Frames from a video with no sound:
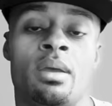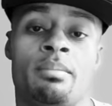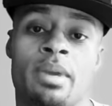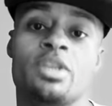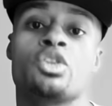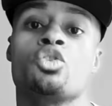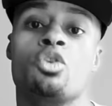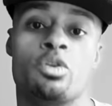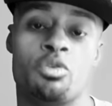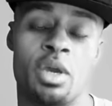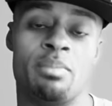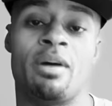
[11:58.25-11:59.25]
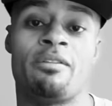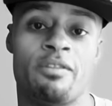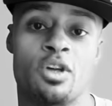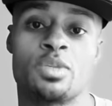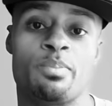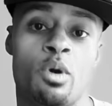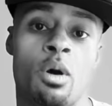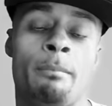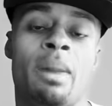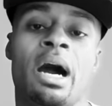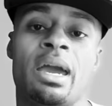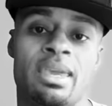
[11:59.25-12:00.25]
Make sure you get my first book,
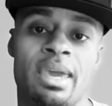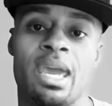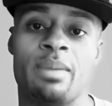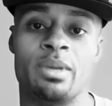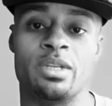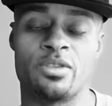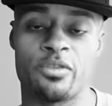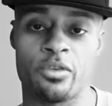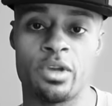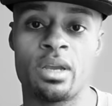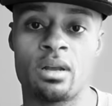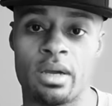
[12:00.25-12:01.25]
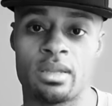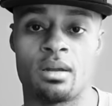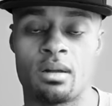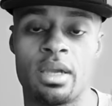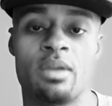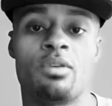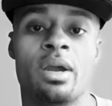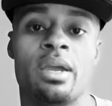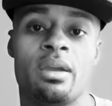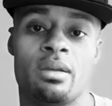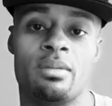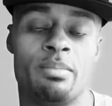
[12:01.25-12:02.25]
Buy a Game. It is free. Click the link right
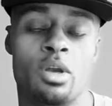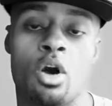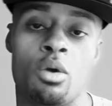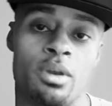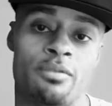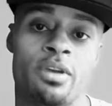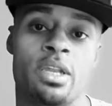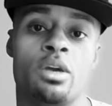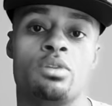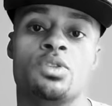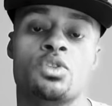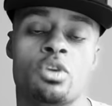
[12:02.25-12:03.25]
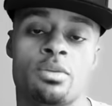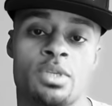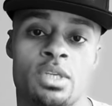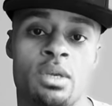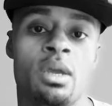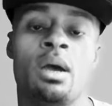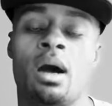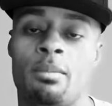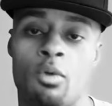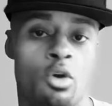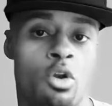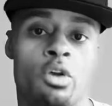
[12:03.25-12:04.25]
here below in the video description. I'm
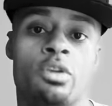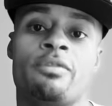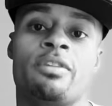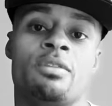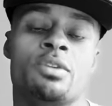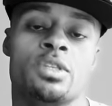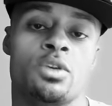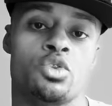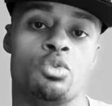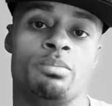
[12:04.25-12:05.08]
on all your favorite social